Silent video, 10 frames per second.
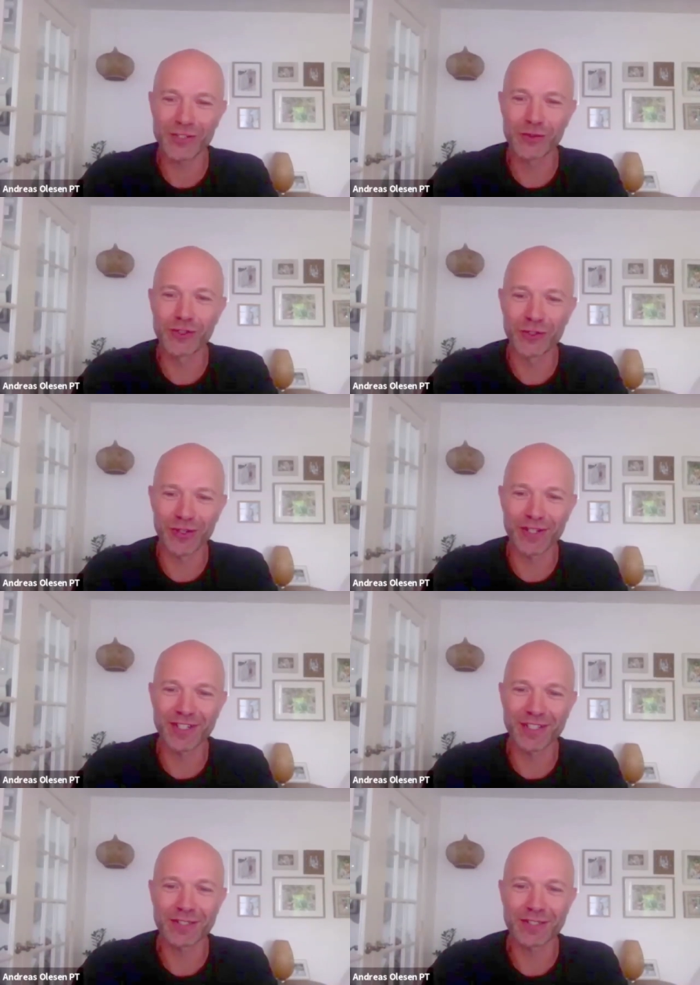to
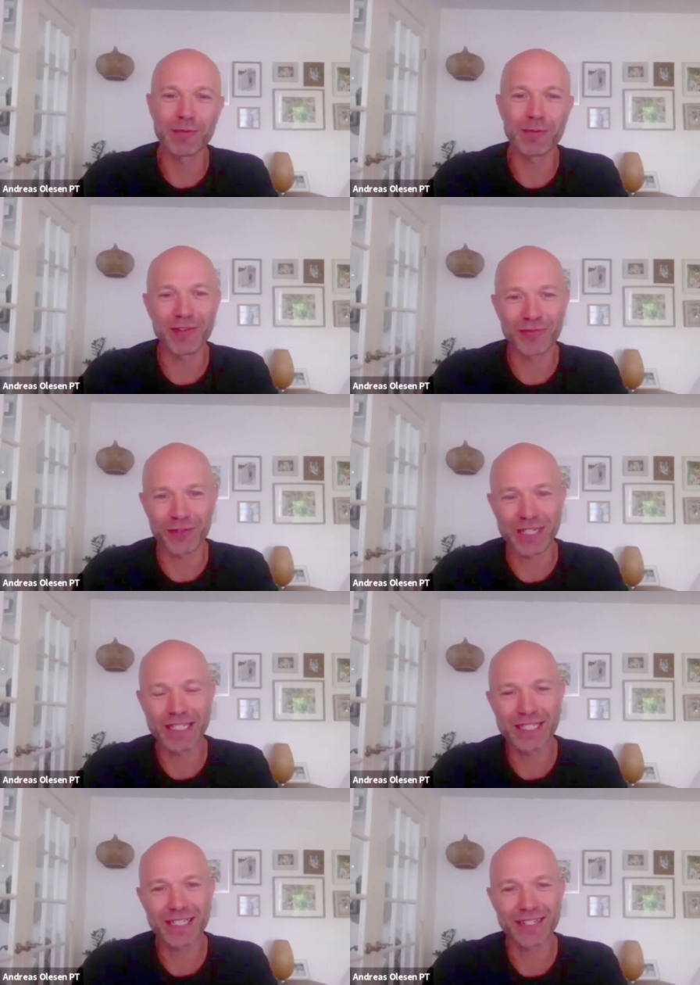join some of my
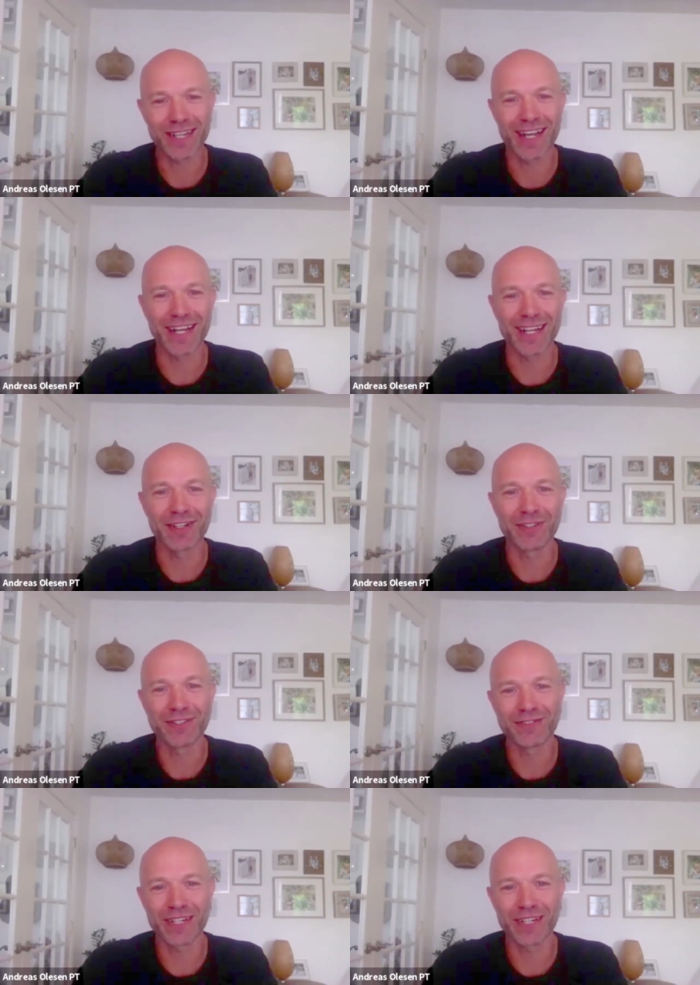friends uh,
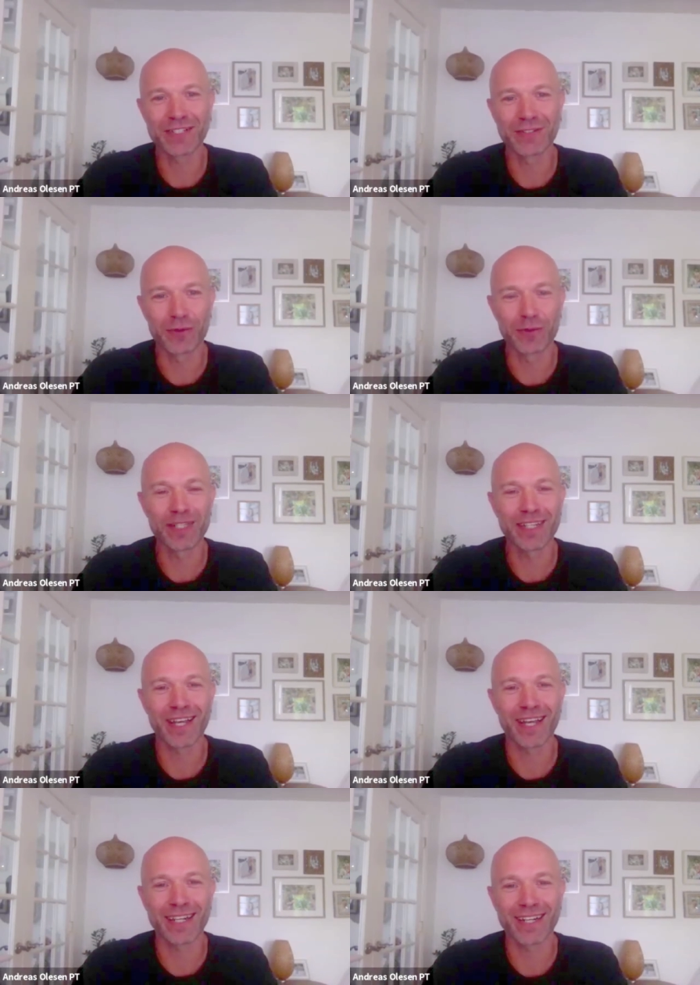fantasy football league
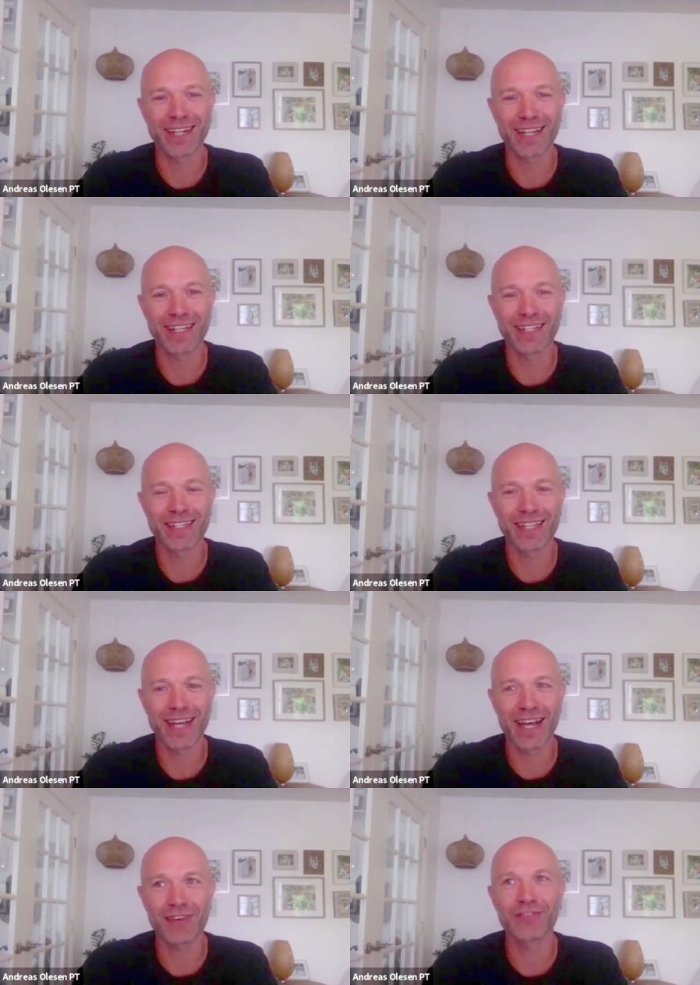and
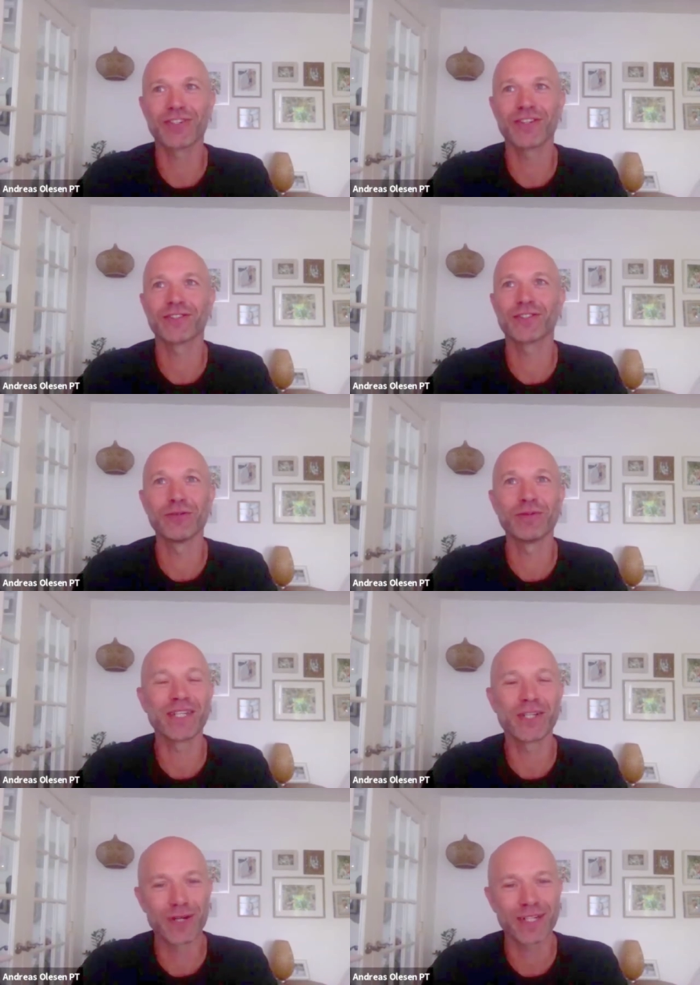after too
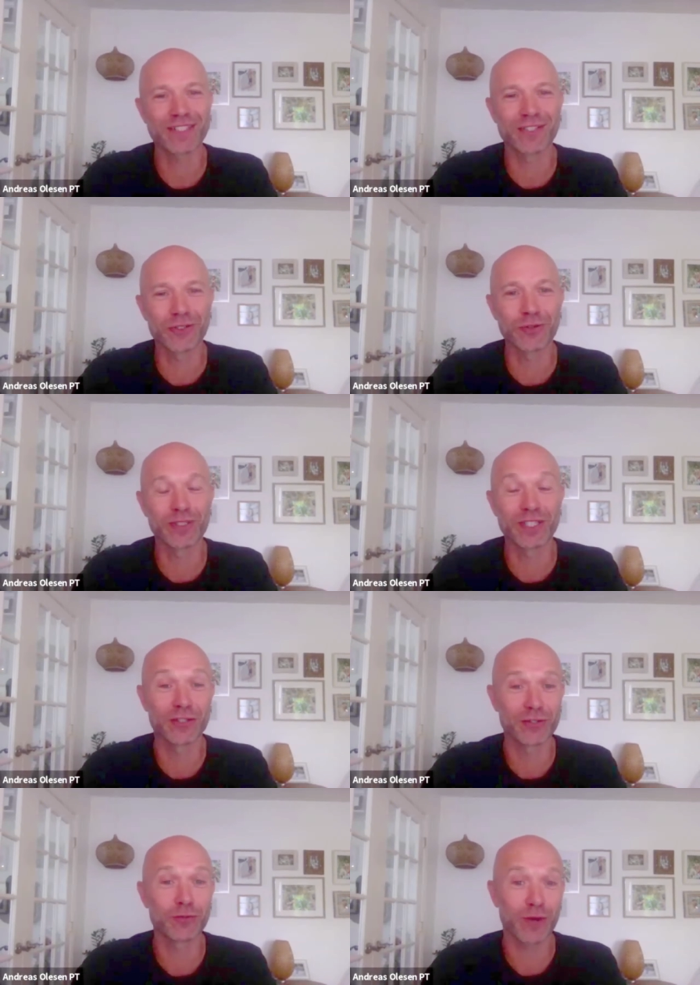many questions during the
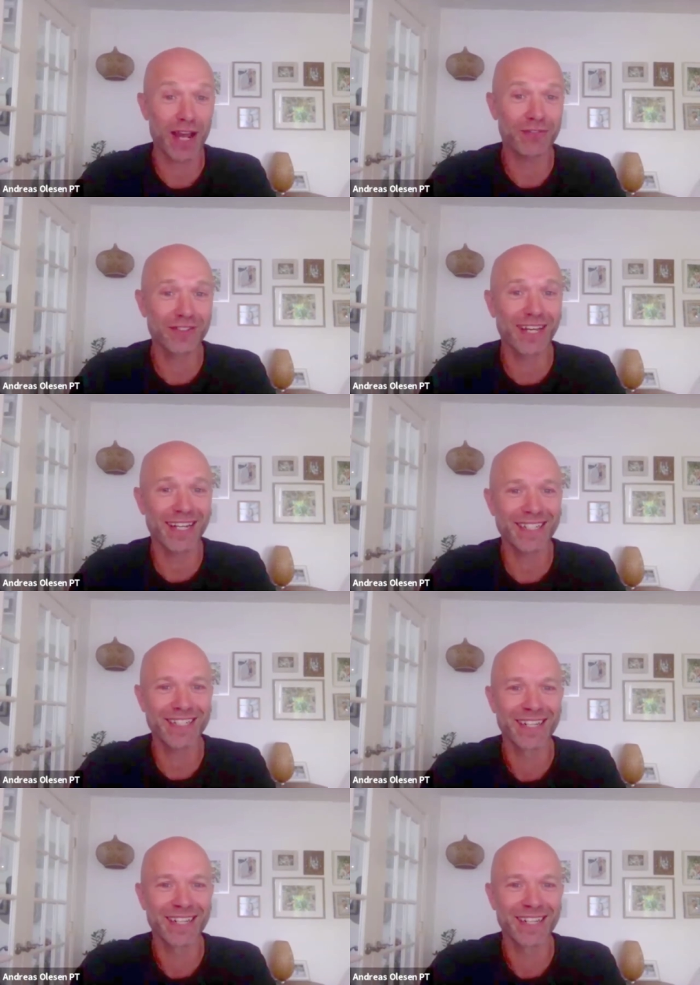draft night,